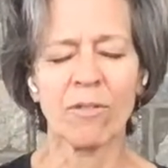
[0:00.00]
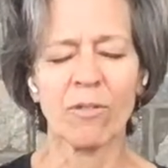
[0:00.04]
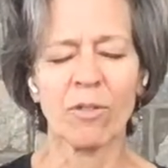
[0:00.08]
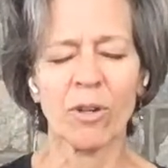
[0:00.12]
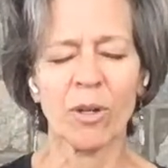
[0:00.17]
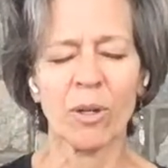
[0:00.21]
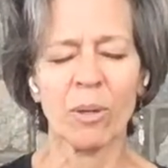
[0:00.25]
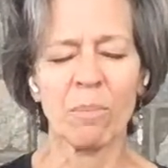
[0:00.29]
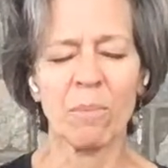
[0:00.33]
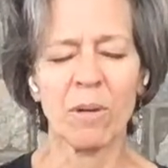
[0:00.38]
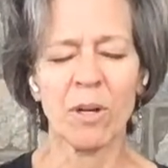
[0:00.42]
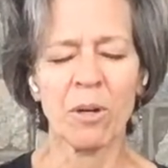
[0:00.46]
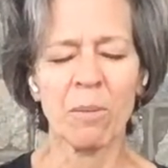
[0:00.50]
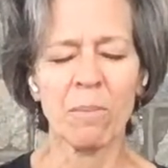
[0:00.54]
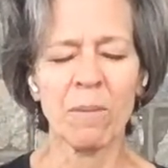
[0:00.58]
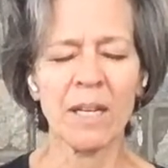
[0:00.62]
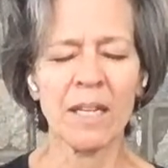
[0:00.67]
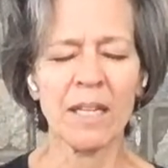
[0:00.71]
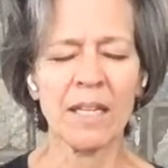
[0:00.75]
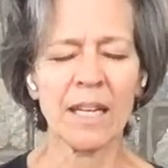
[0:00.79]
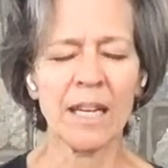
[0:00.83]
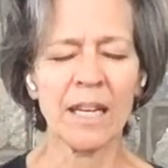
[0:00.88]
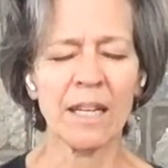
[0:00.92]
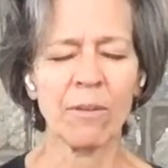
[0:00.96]
for a
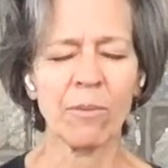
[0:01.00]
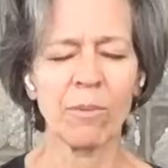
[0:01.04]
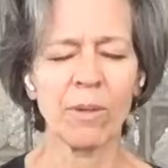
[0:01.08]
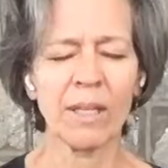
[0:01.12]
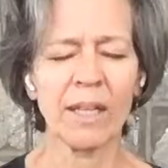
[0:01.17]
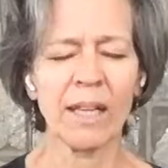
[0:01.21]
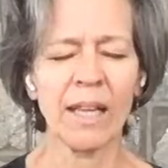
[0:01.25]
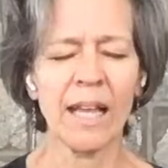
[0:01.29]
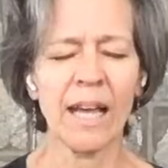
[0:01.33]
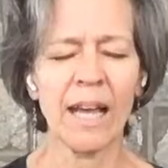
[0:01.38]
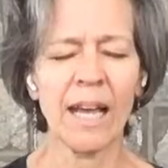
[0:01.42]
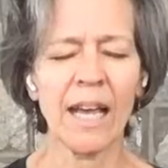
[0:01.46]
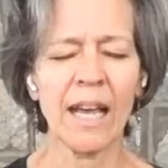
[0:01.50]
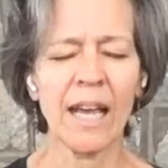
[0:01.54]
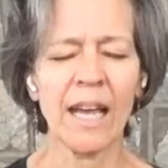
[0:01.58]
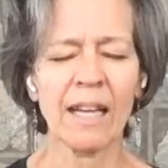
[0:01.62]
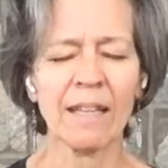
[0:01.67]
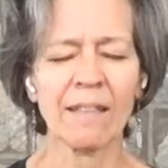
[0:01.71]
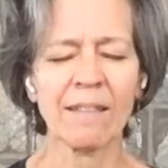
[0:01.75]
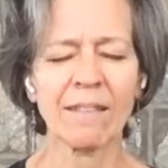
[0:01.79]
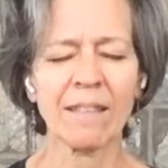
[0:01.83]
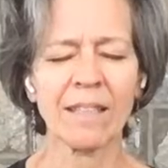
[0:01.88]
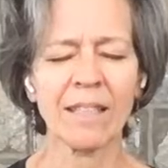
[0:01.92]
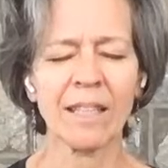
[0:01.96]
moment and
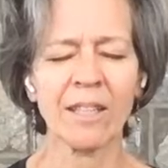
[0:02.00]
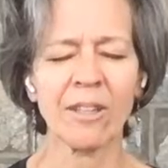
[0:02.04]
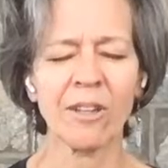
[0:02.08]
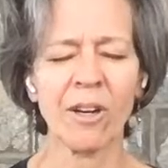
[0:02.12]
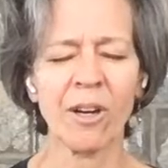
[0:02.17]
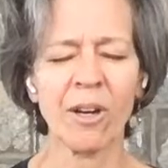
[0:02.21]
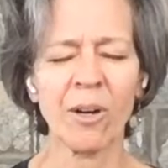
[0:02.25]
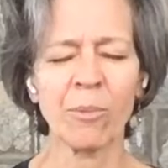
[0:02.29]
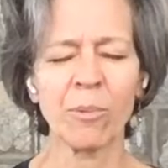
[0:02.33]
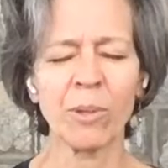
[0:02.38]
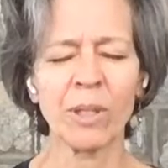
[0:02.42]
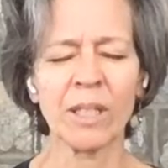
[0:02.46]
relaxing it all,